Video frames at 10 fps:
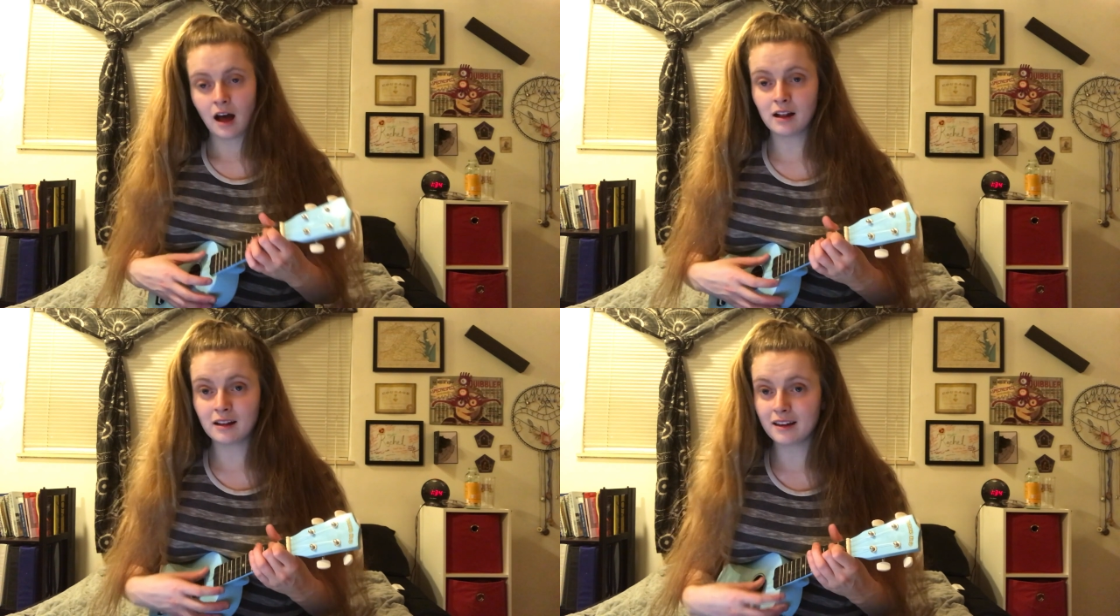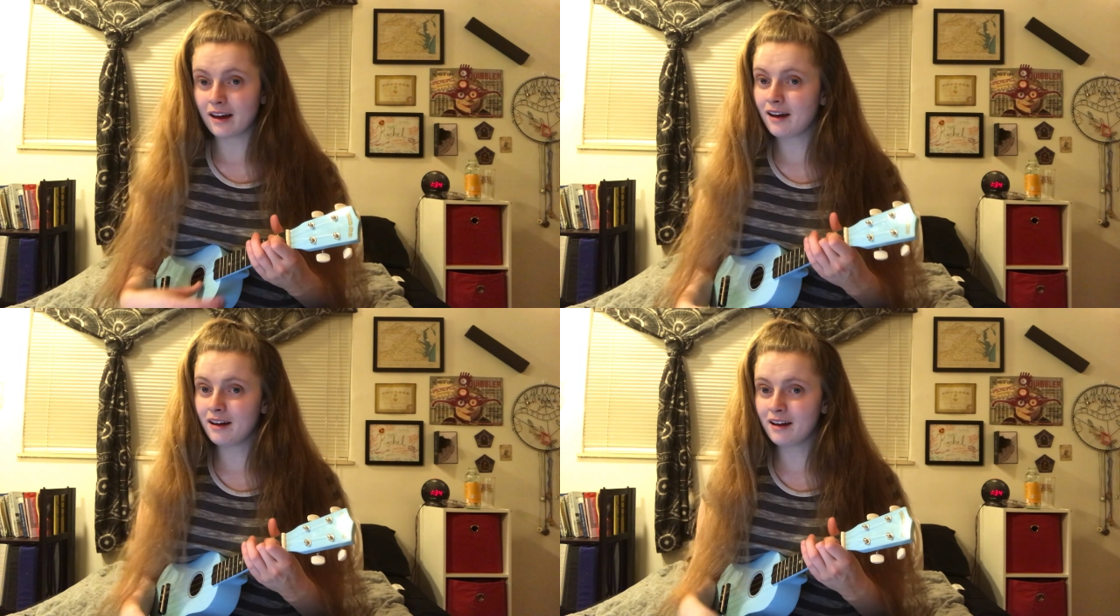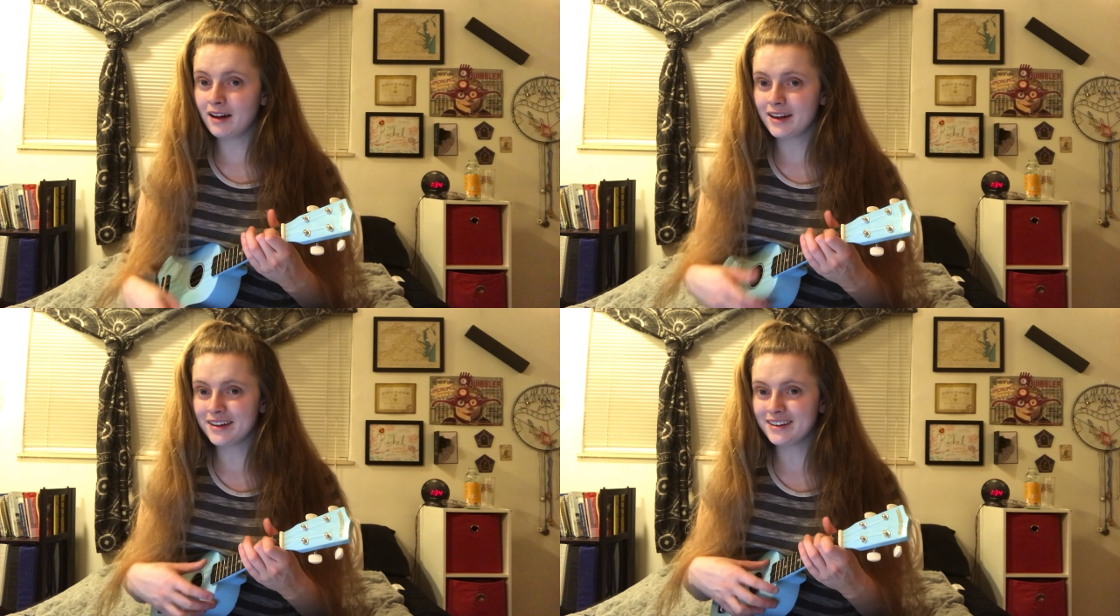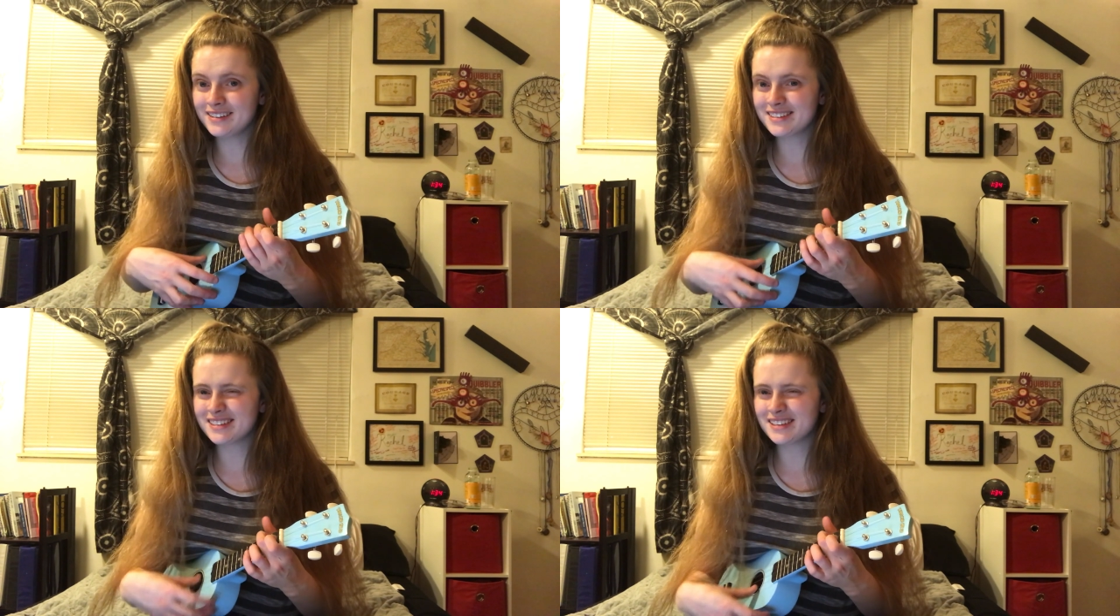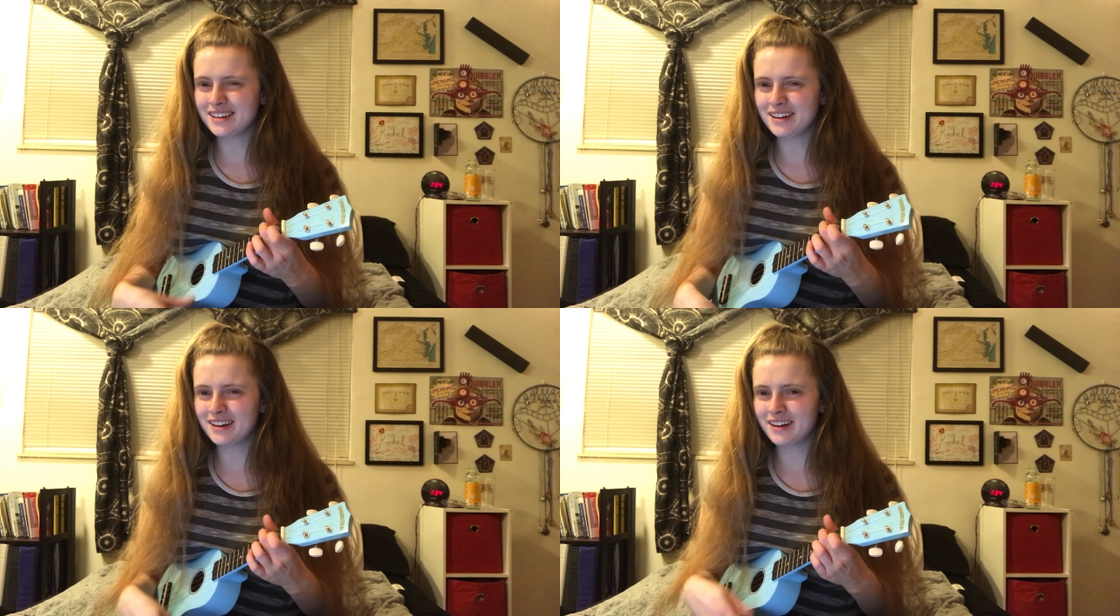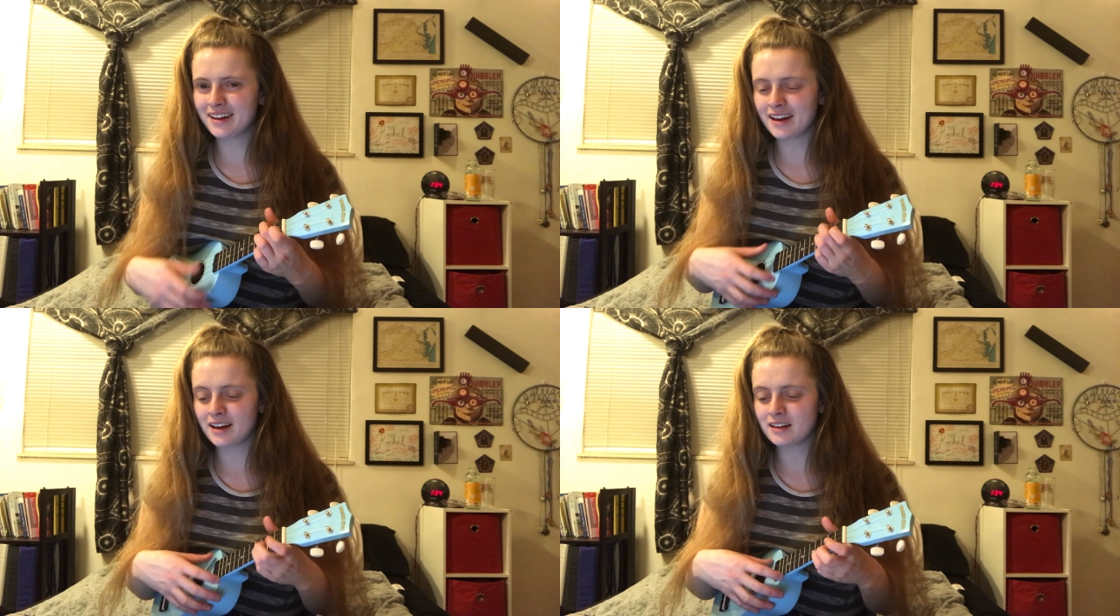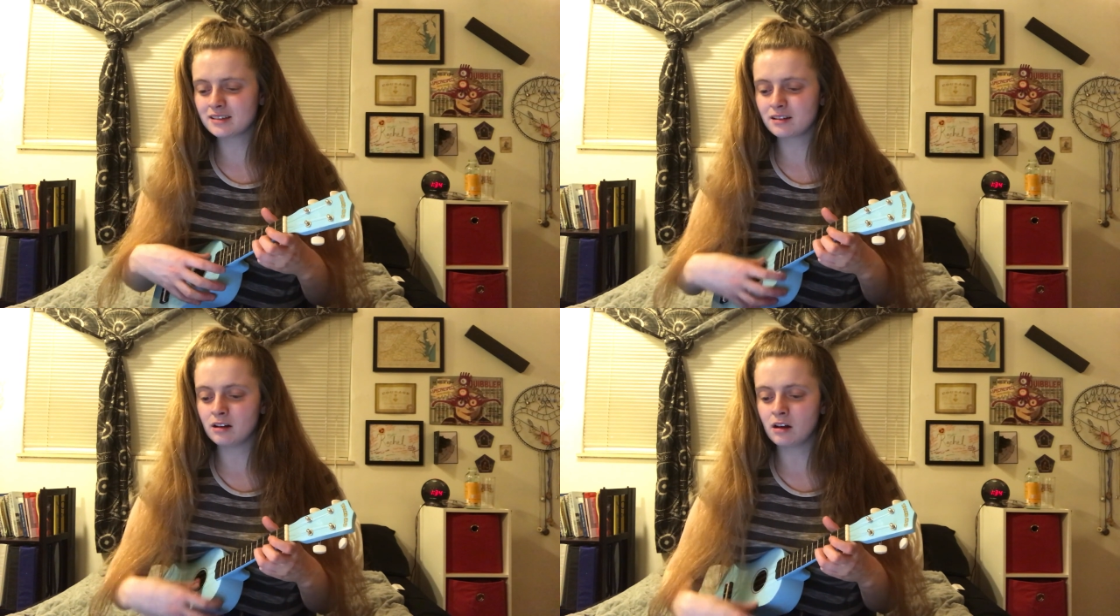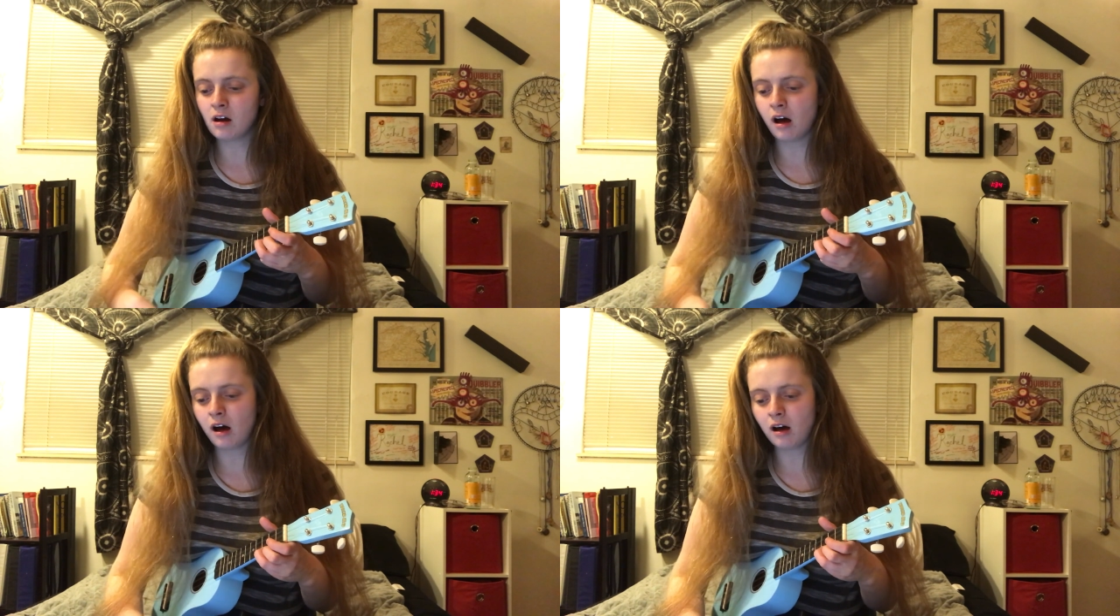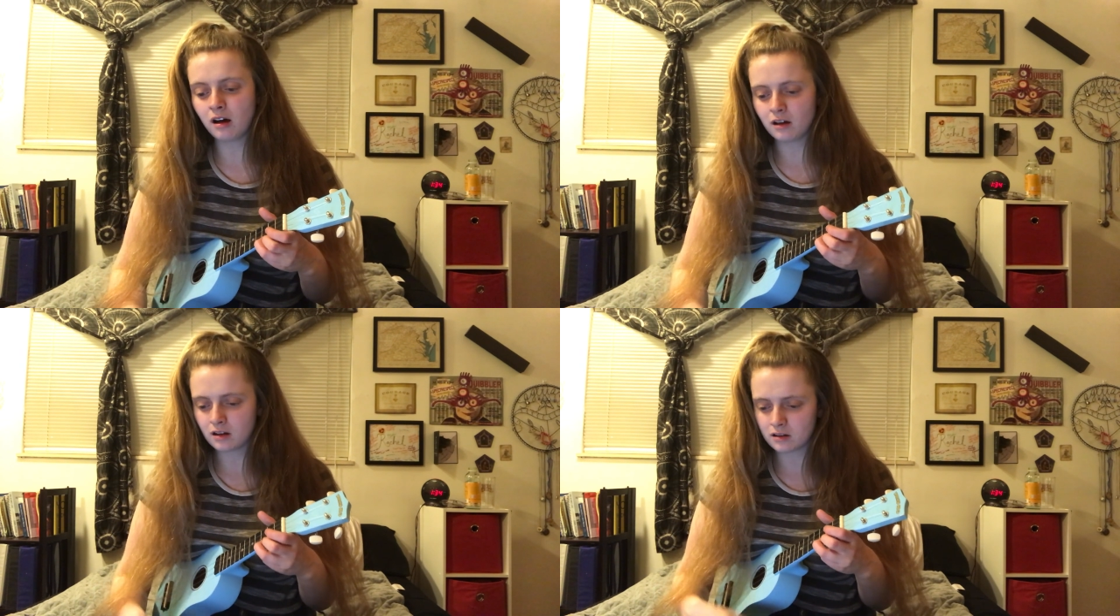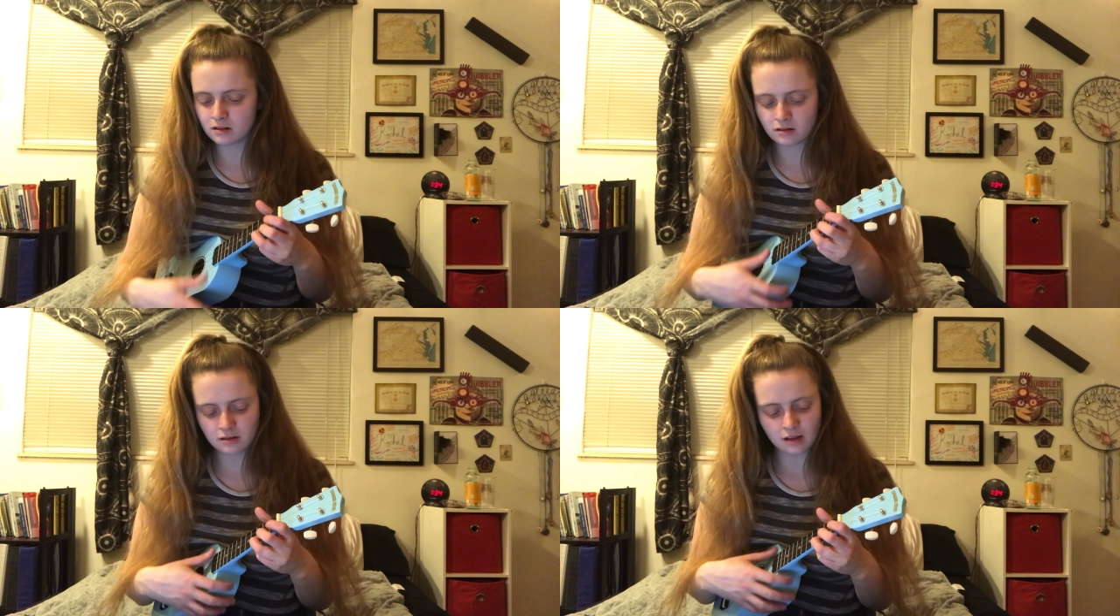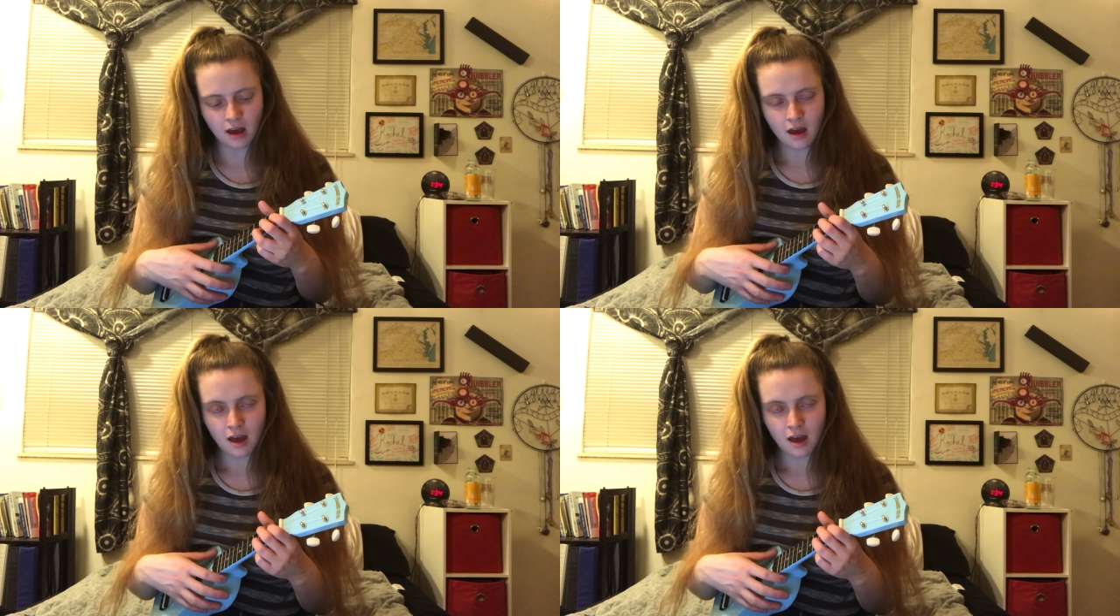a lion still has claws,